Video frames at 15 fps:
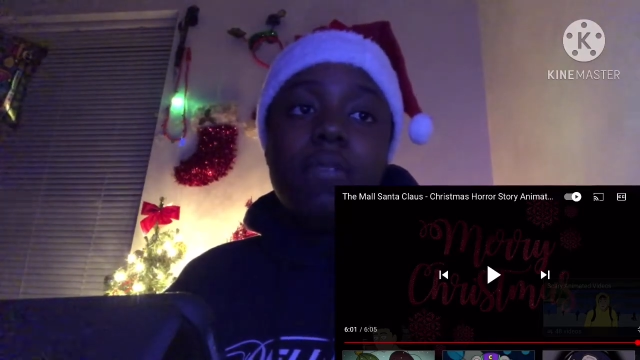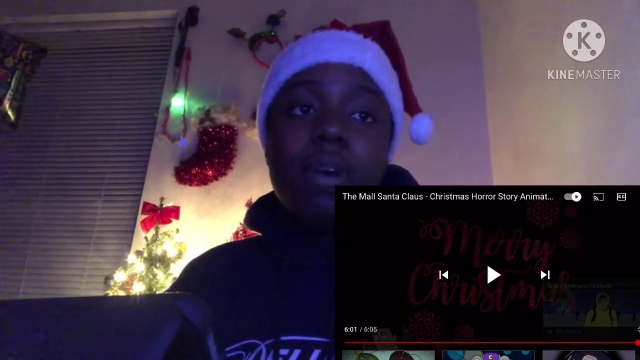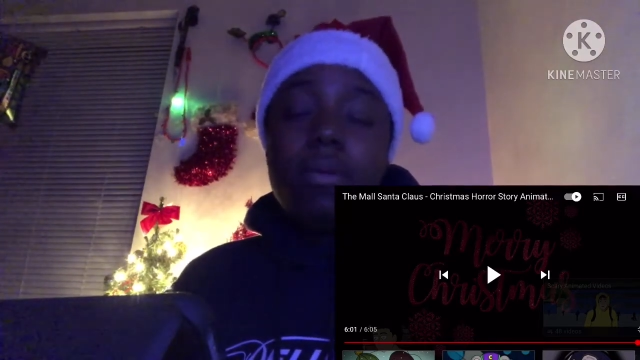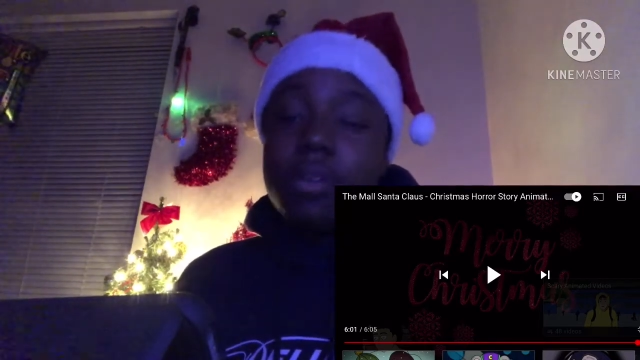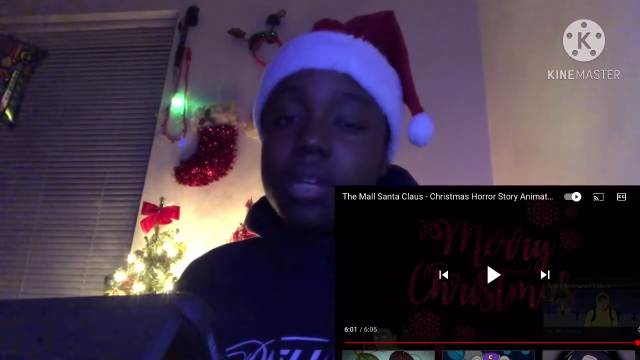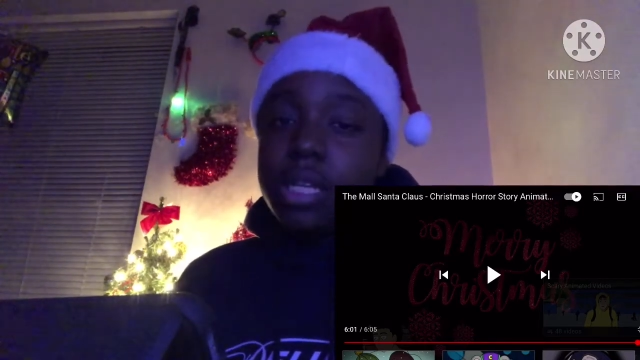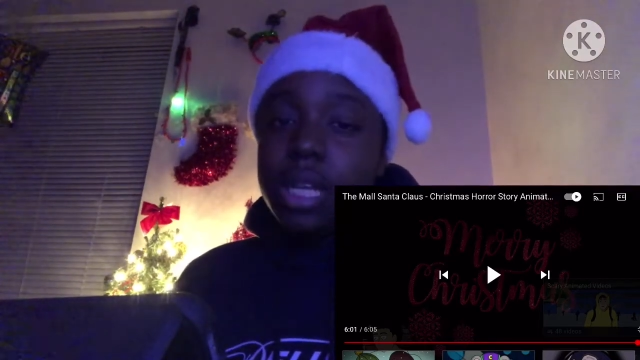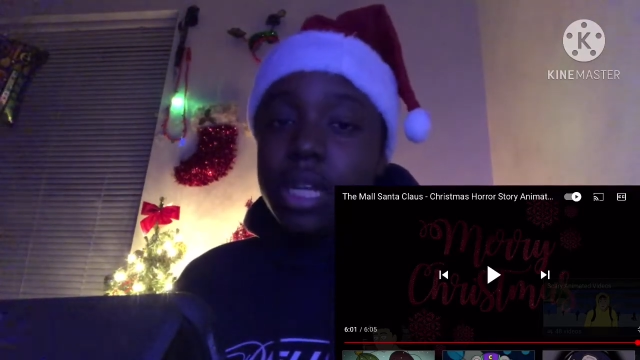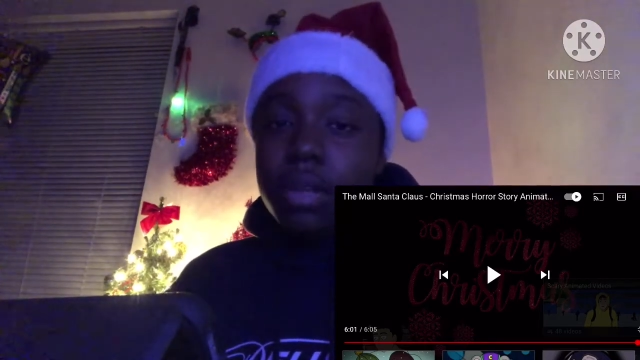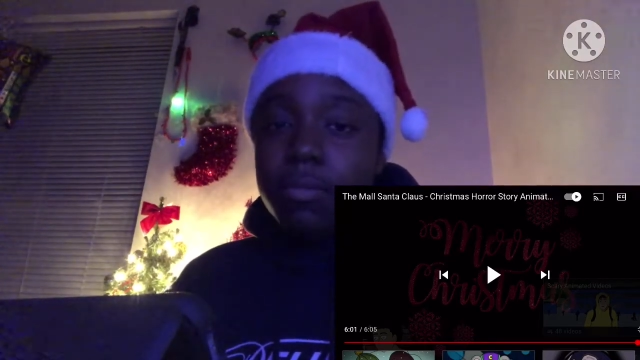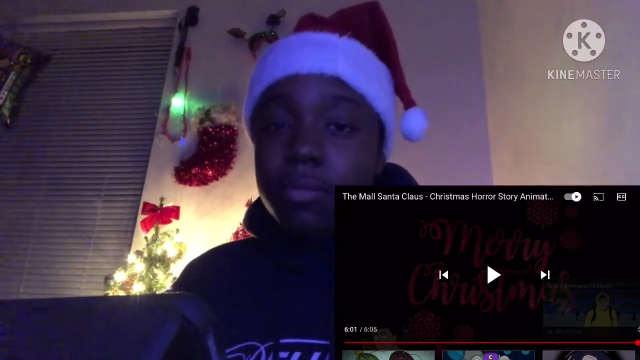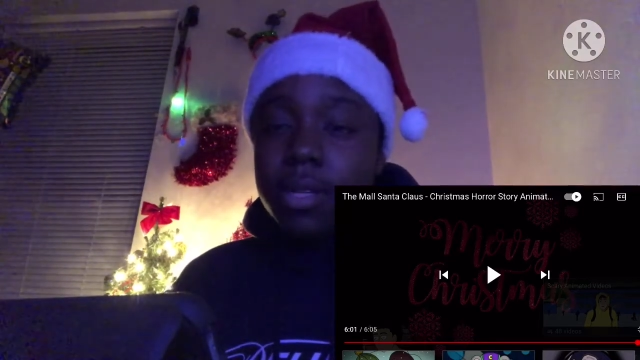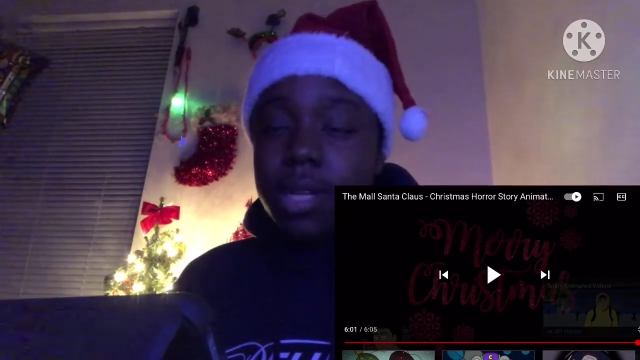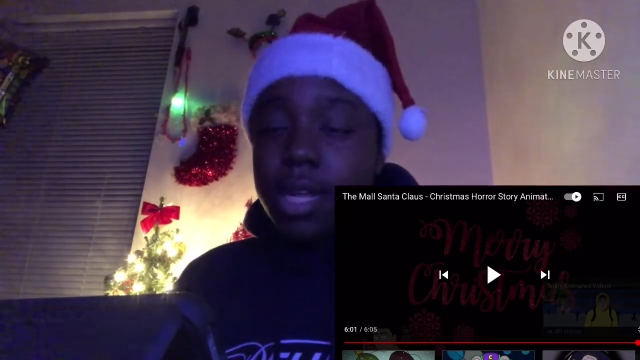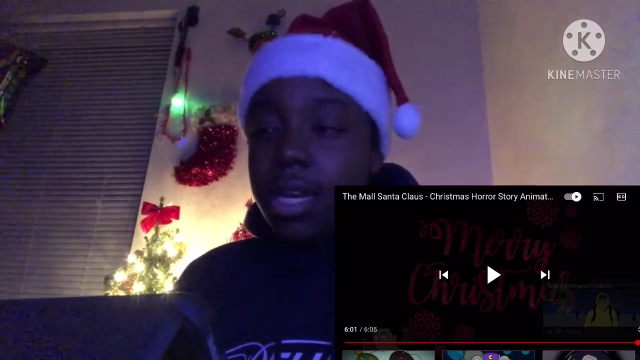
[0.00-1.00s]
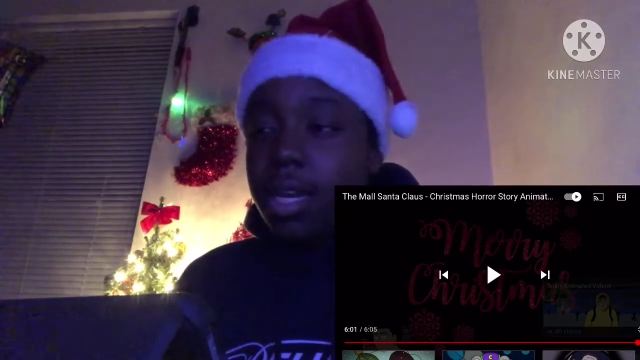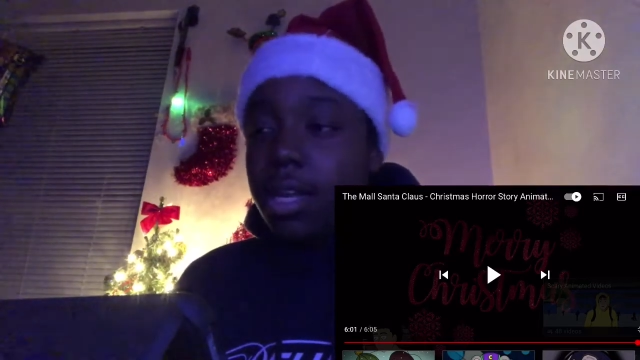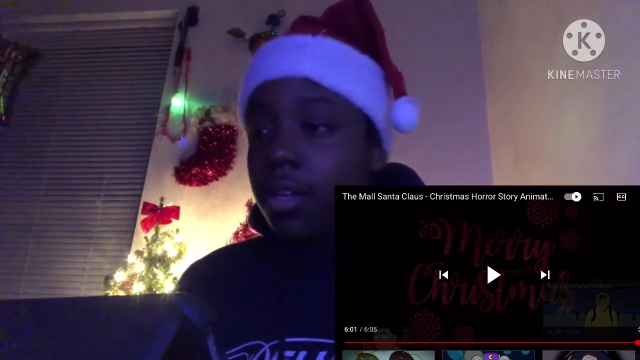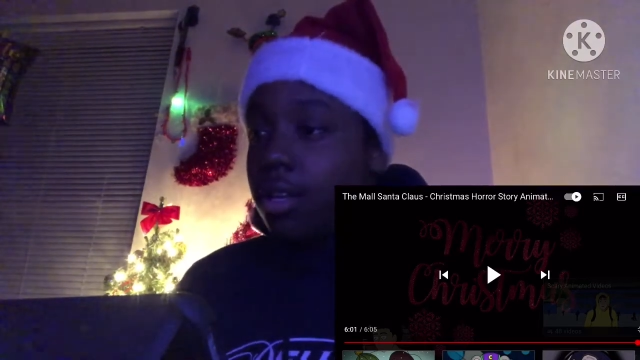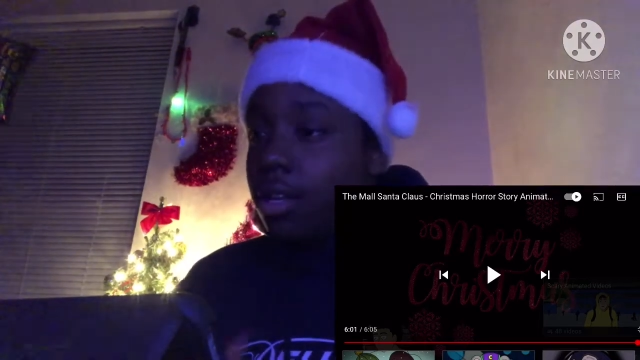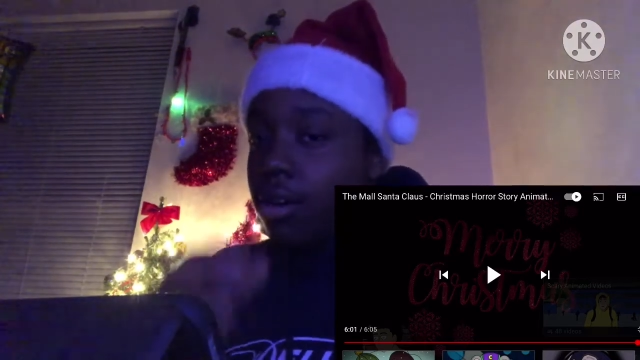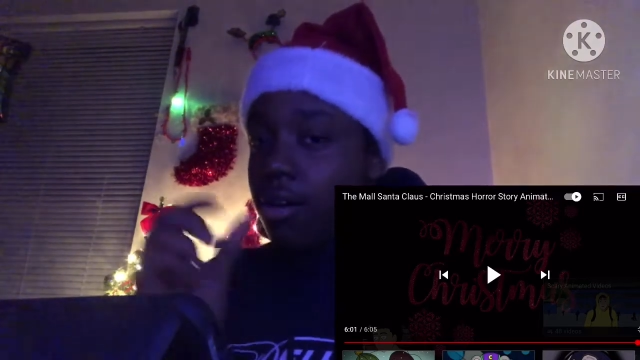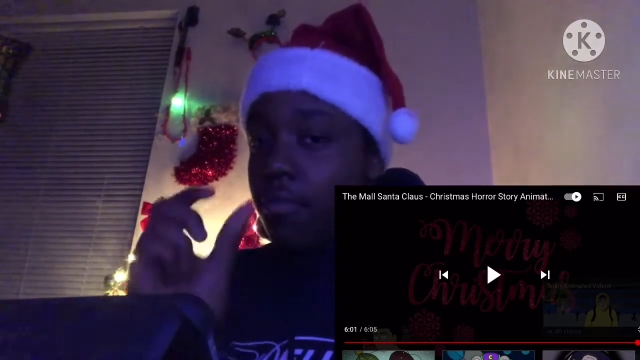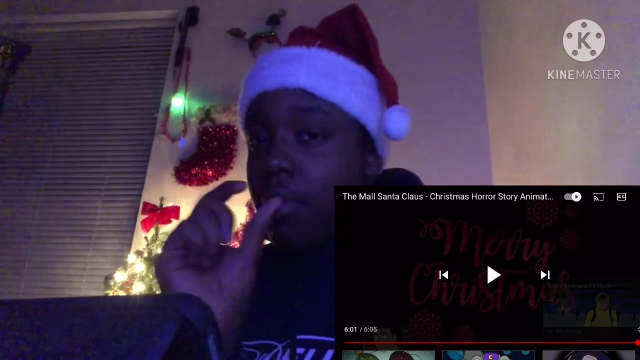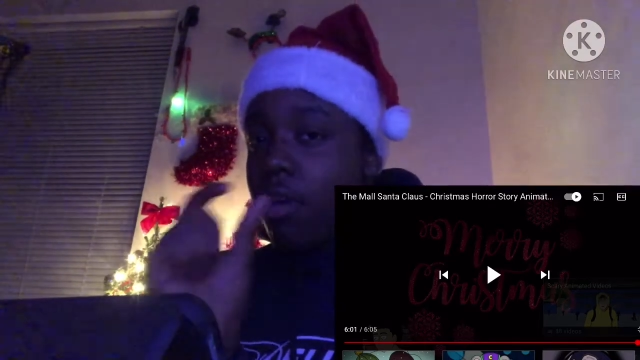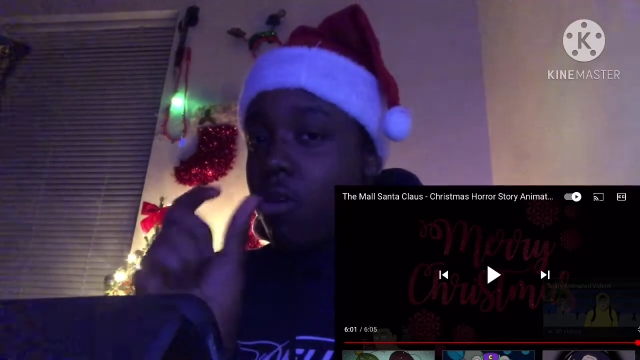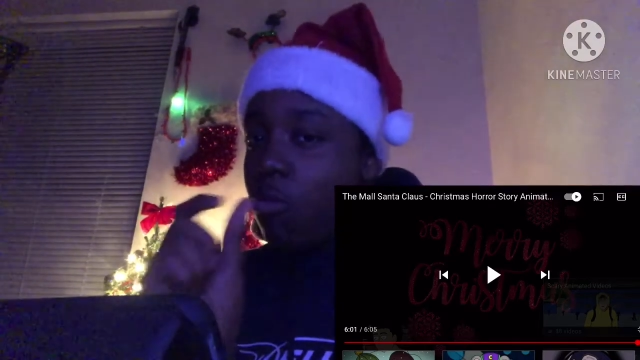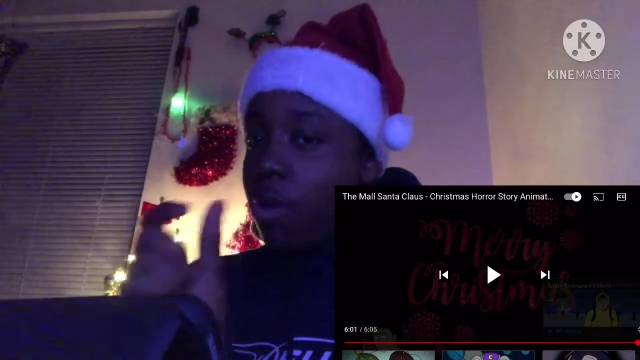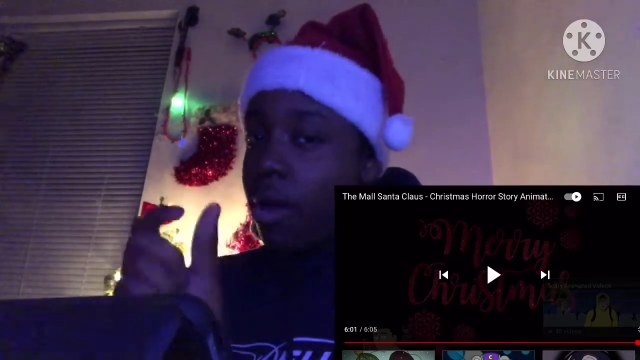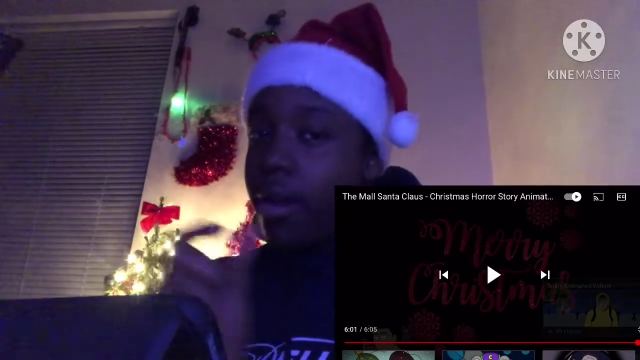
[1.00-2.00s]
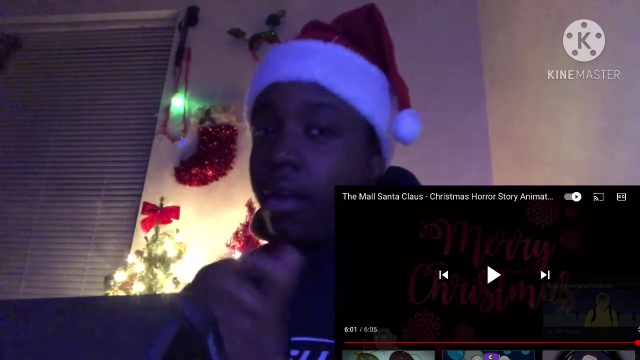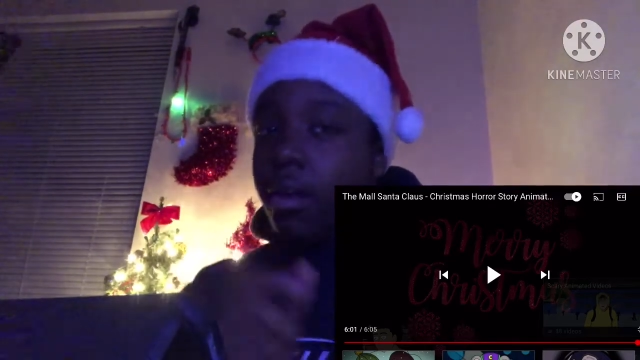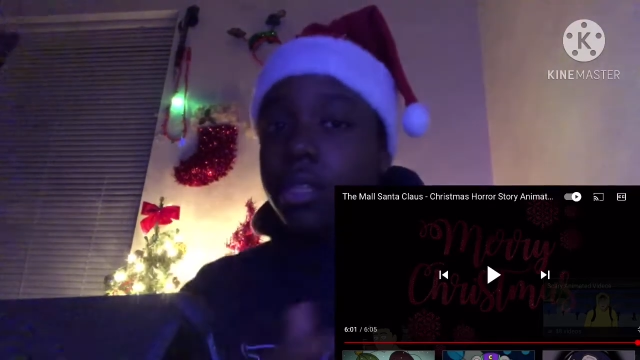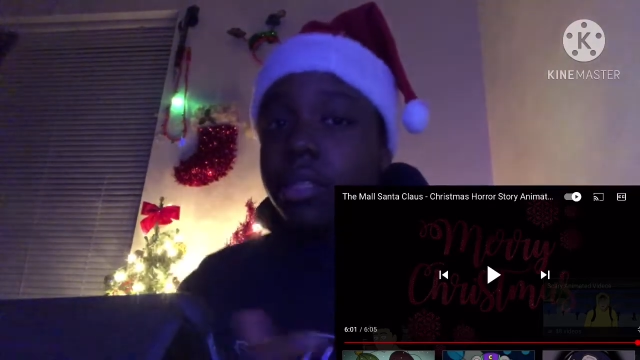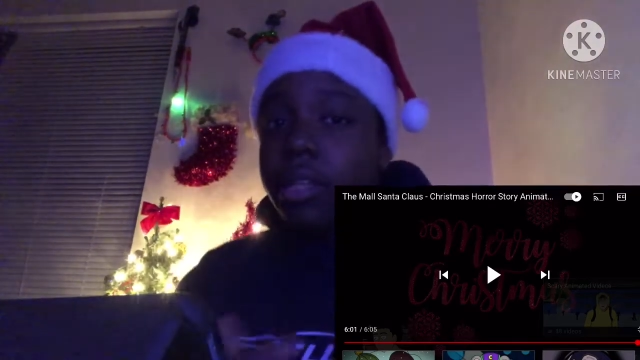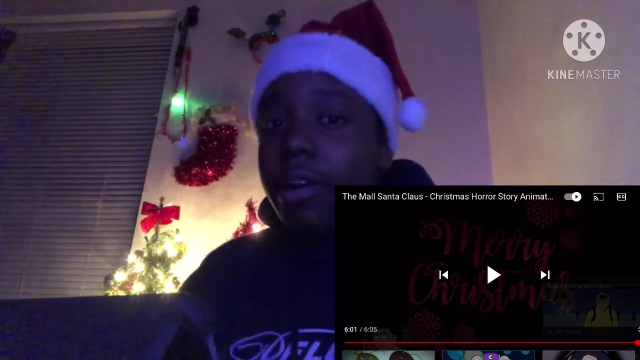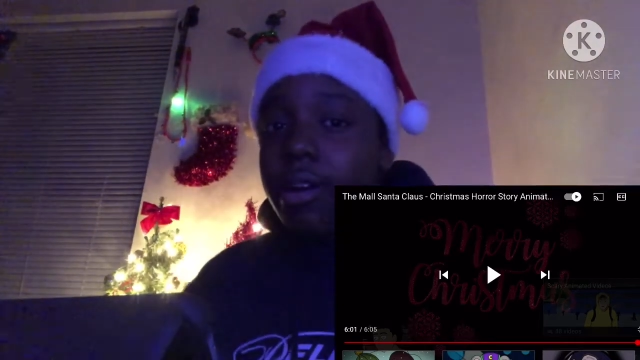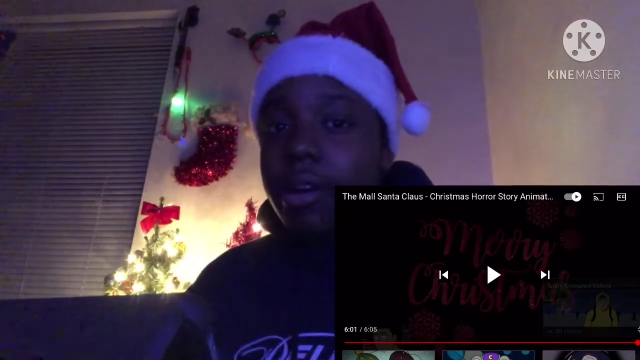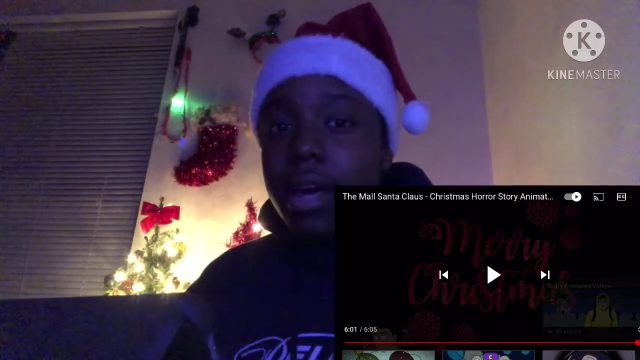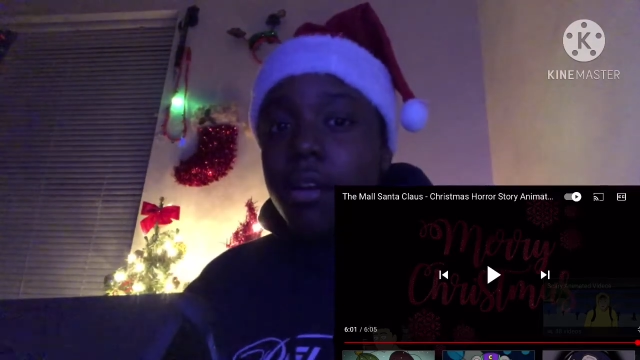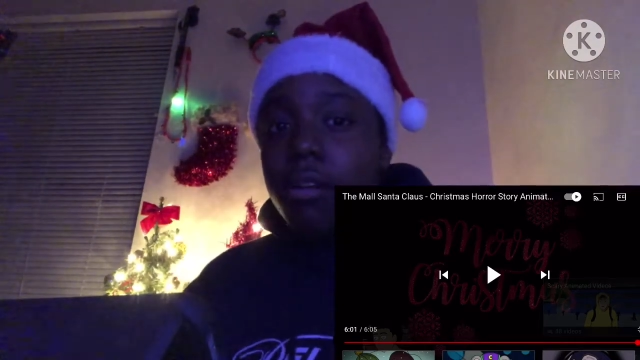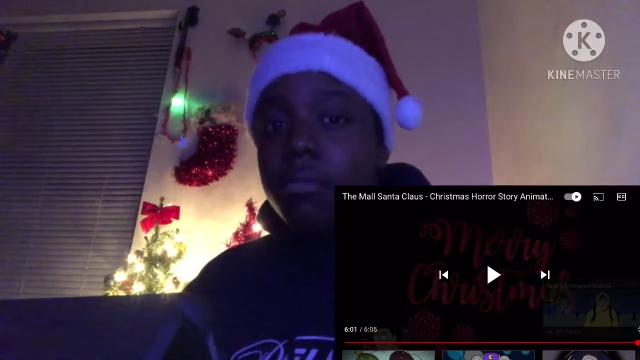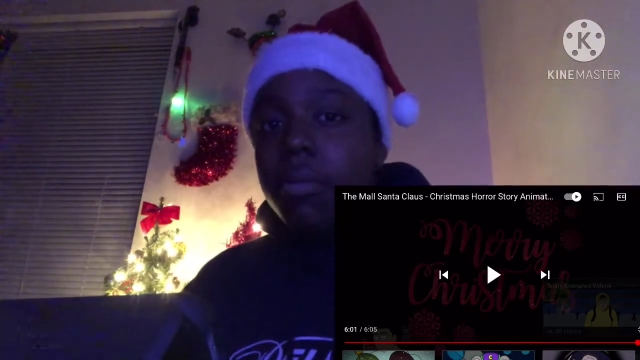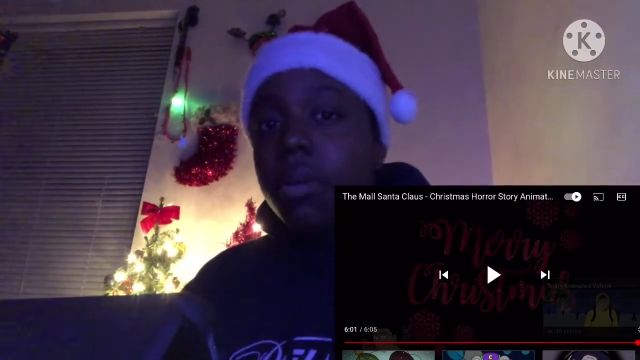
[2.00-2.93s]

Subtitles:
I would have seen him sitting a little bit weird or staring at him,